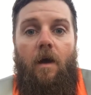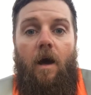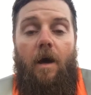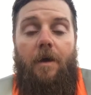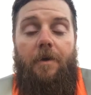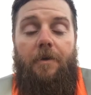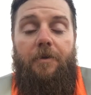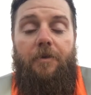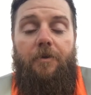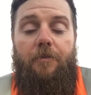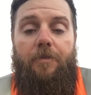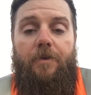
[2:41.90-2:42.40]

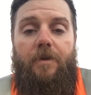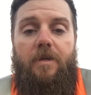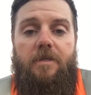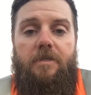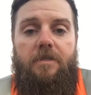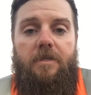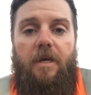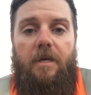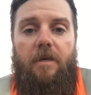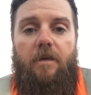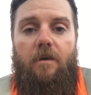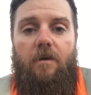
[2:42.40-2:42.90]
I do
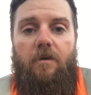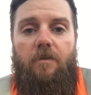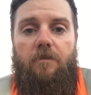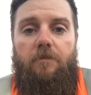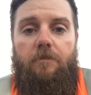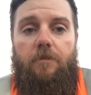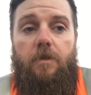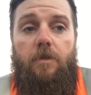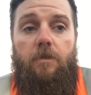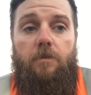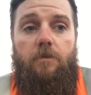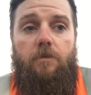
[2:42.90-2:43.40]
appreciate all the
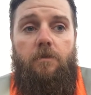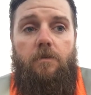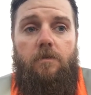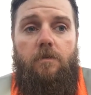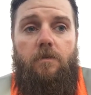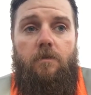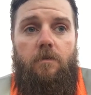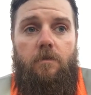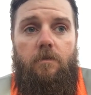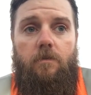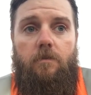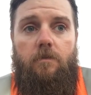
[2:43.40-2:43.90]

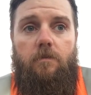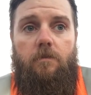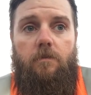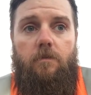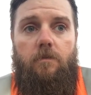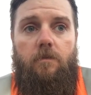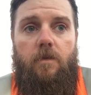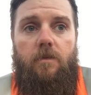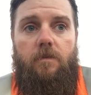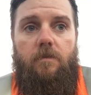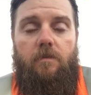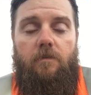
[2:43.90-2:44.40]
views.
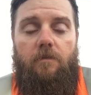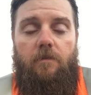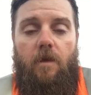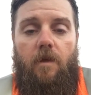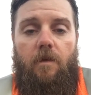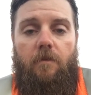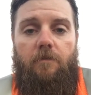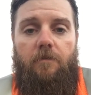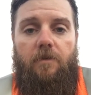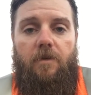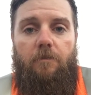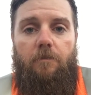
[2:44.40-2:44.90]
That's the
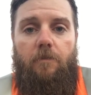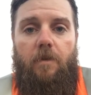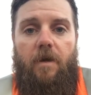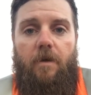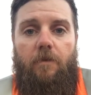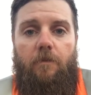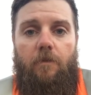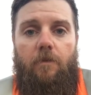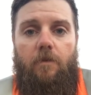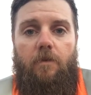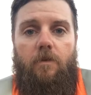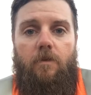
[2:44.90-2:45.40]
kind of
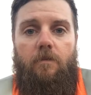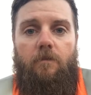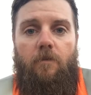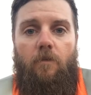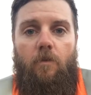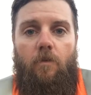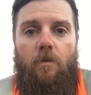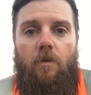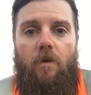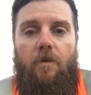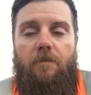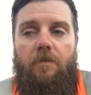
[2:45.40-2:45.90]
feedback we're looking
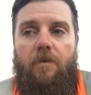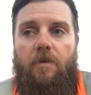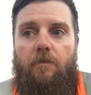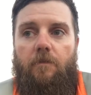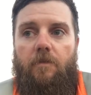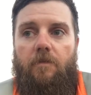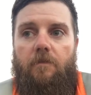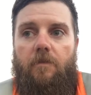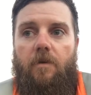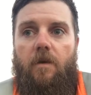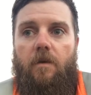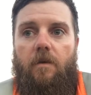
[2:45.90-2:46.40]
for. I think
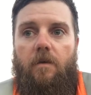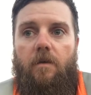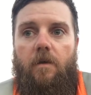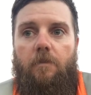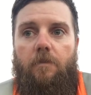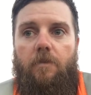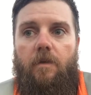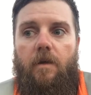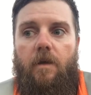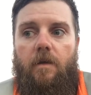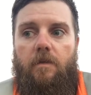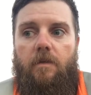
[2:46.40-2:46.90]
we've got a
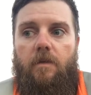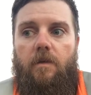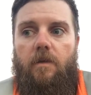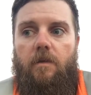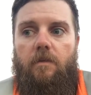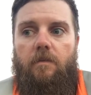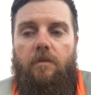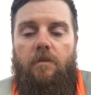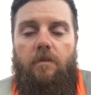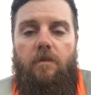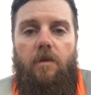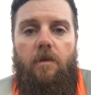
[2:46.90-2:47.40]
couple out
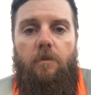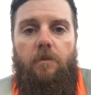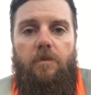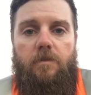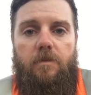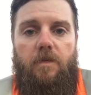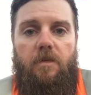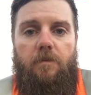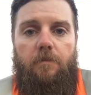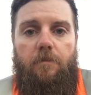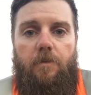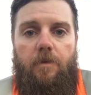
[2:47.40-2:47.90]
there that the
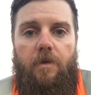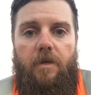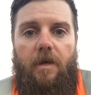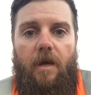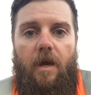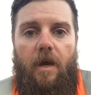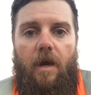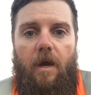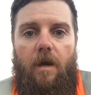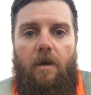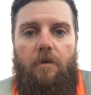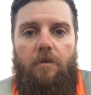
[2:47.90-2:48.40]
number's getting pretty
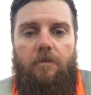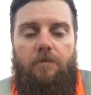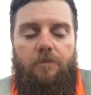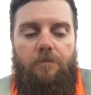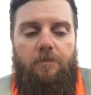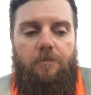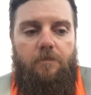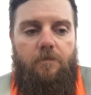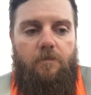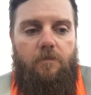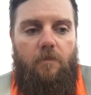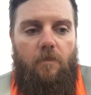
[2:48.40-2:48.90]
high on.
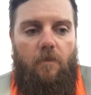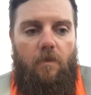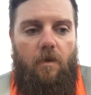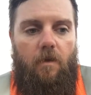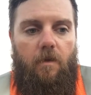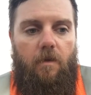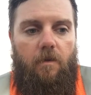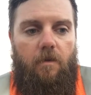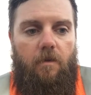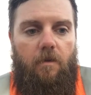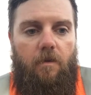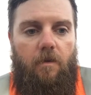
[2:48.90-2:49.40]

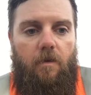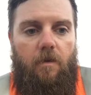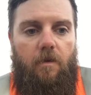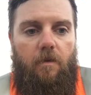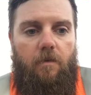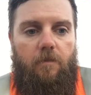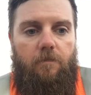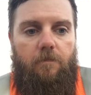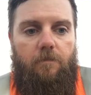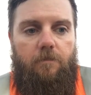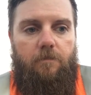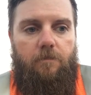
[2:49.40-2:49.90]
And
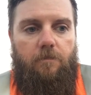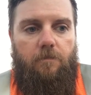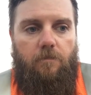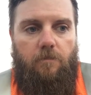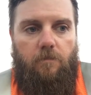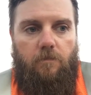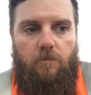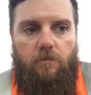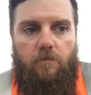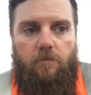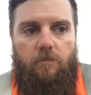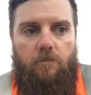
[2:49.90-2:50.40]
uh,
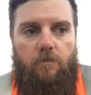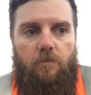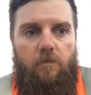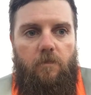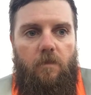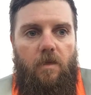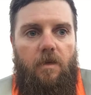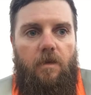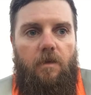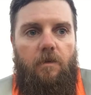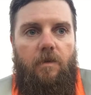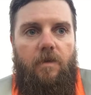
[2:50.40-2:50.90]

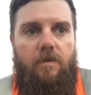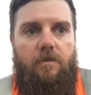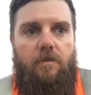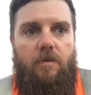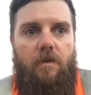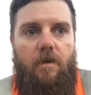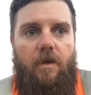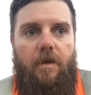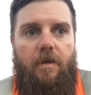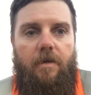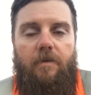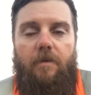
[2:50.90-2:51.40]
you know, that's
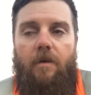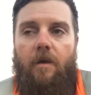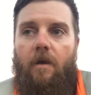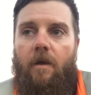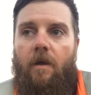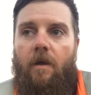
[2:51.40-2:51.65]
great.